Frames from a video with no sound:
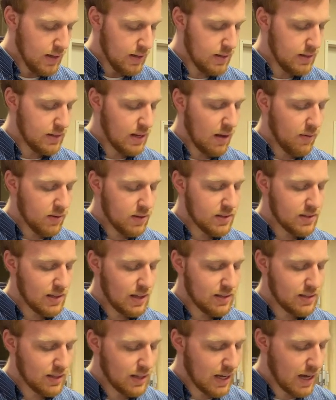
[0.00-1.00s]
Then David
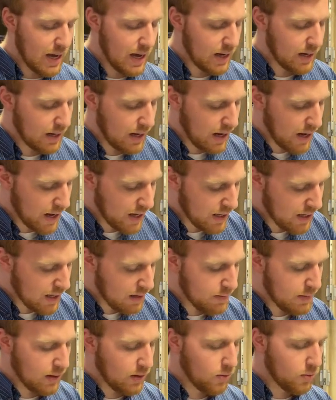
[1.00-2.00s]
said to Gad, I
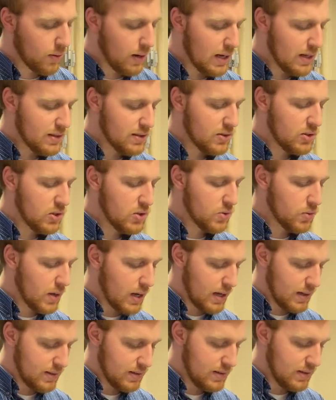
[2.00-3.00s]
am in great
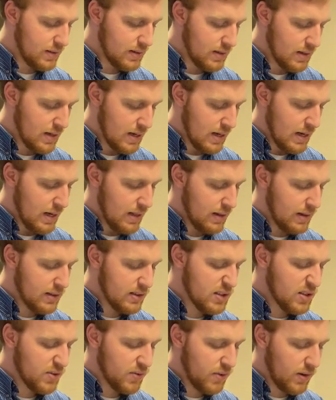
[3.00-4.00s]
distress. Let
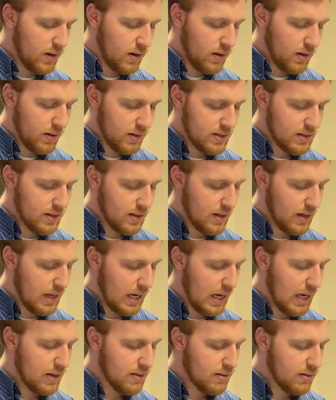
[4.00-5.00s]
us fall into the
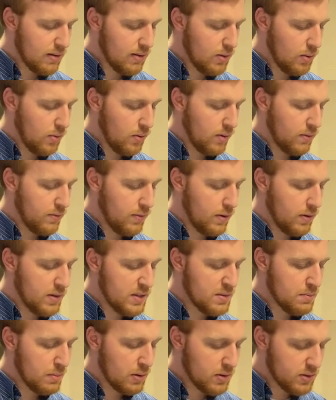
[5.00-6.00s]
hand of the Lord, for
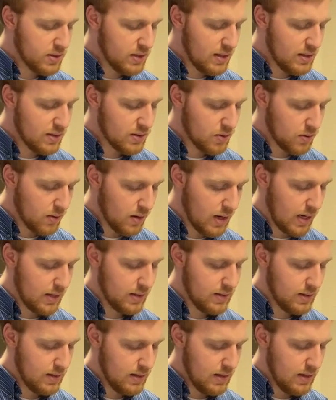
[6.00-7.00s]
his mercy is
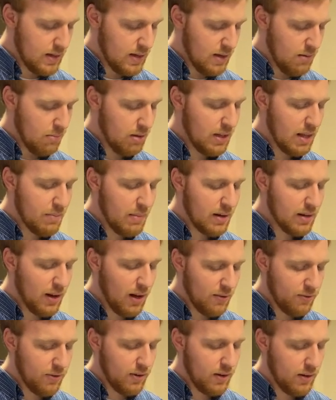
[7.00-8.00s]
great. But let me
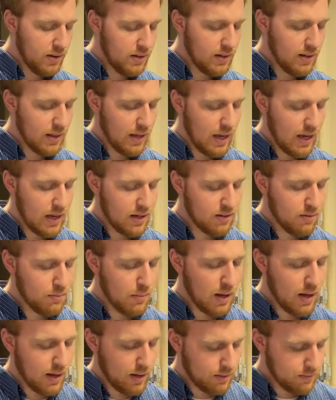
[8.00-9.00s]
not fall into the hand of
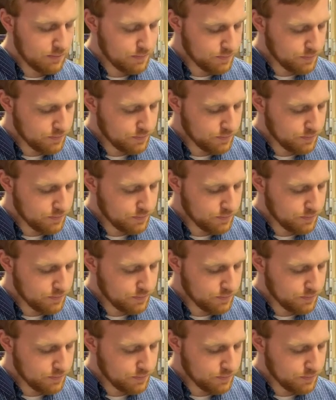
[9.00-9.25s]
man.